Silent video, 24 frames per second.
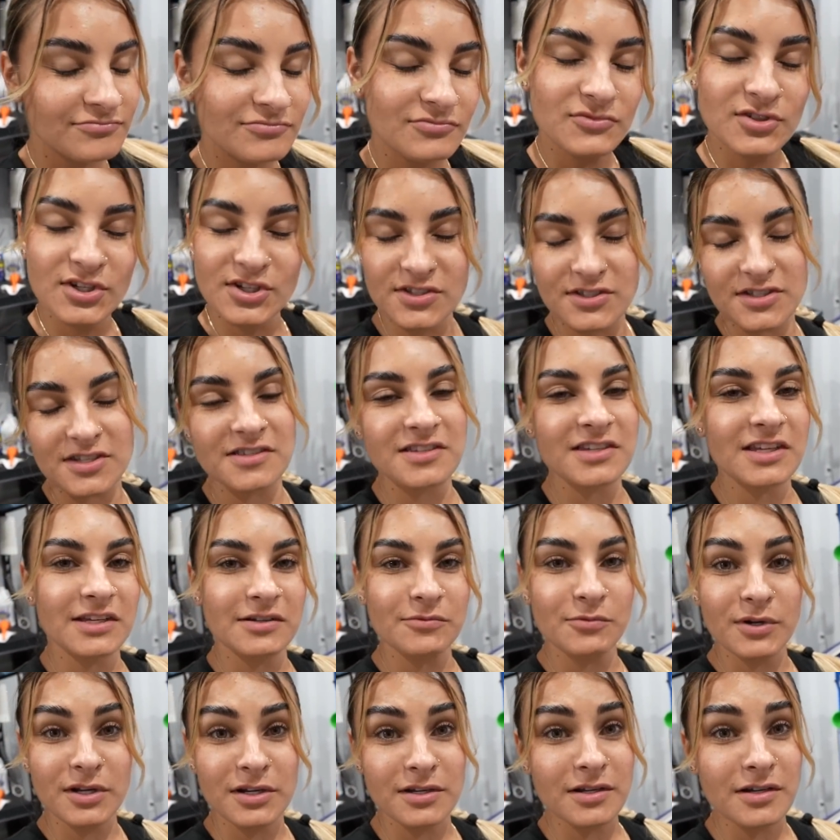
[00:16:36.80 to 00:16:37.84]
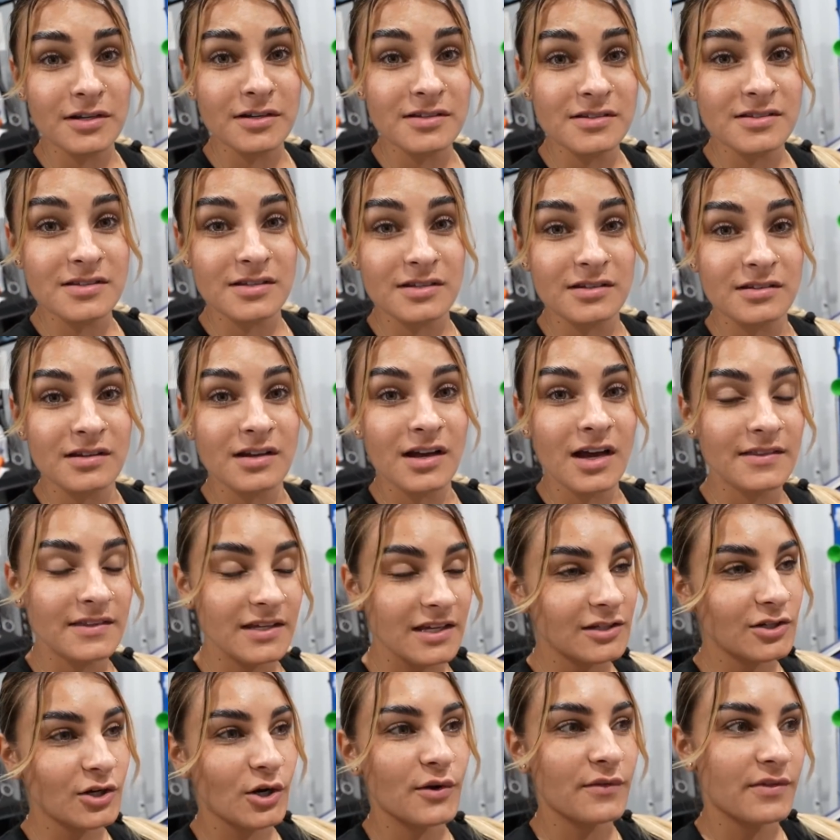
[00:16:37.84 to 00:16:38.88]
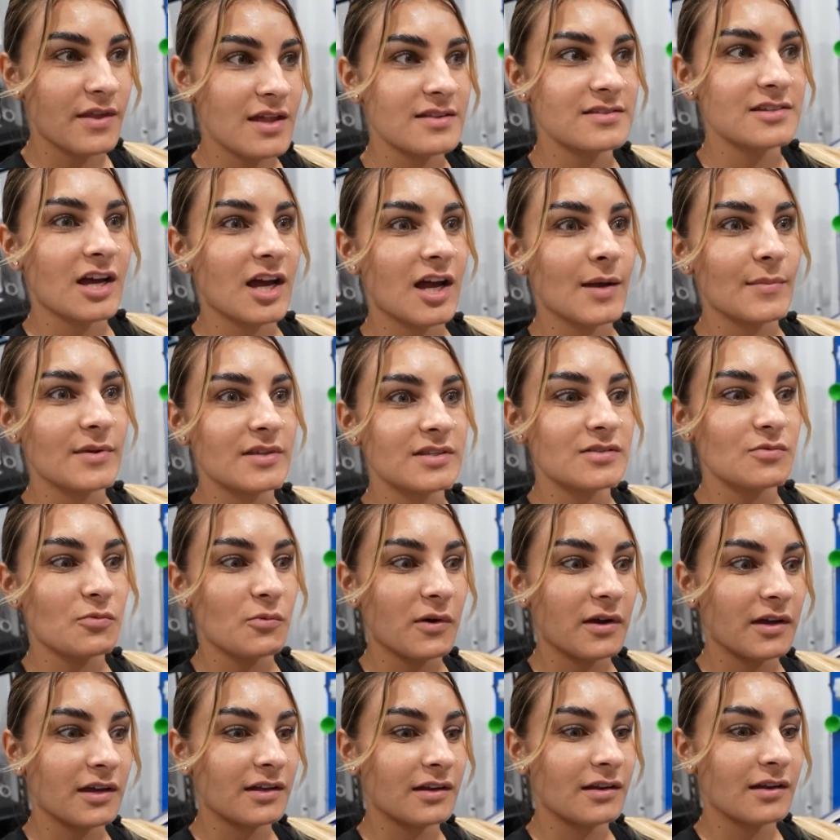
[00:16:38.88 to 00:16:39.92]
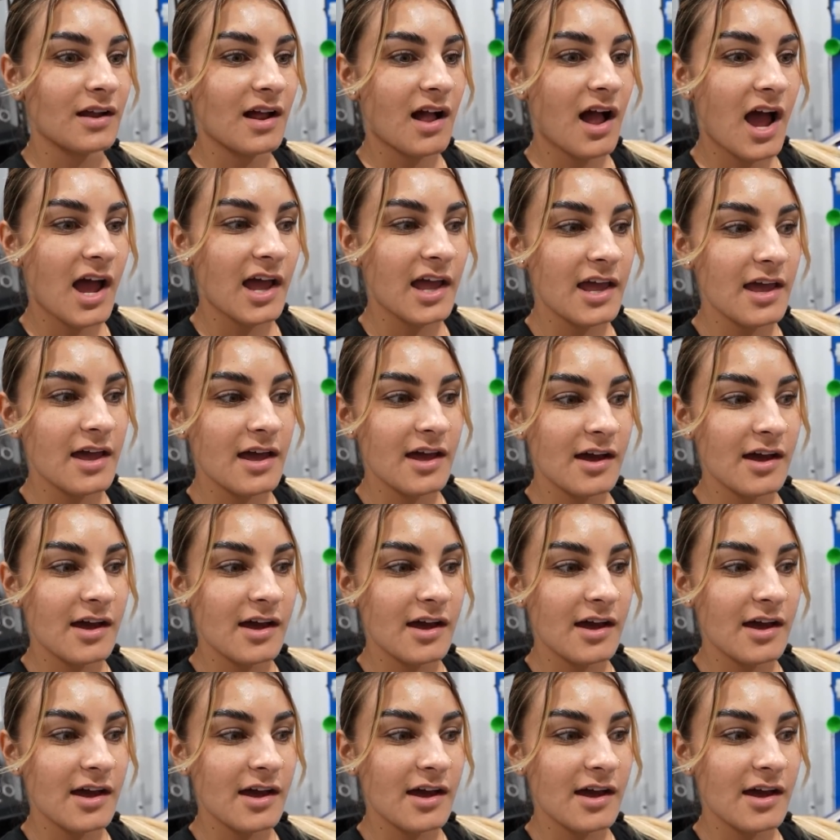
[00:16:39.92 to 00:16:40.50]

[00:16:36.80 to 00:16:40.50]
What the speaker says: to see what it does. And I think during that time, it's when I